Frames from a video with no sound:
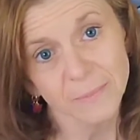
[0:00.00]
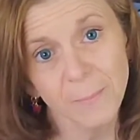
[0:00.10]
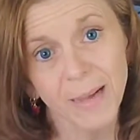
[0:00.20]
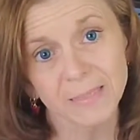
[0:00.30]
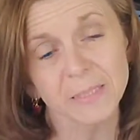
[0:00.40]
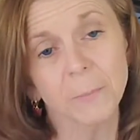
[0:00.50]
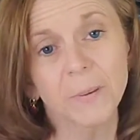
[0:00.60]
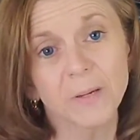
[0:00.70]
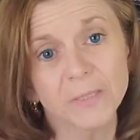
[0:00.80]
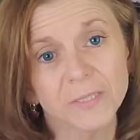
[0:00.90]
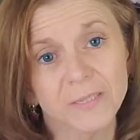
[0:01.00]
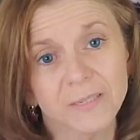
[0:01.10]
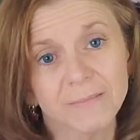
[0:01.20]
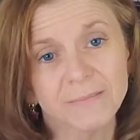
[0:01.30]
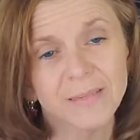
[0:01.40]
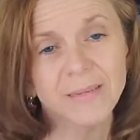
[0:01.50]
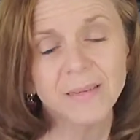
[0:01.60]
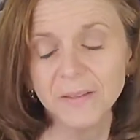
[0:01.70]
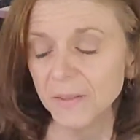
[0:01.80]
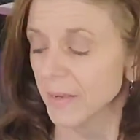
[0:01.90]
the basketball shirt. You
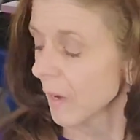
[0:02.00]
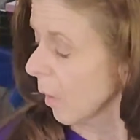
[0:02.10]
can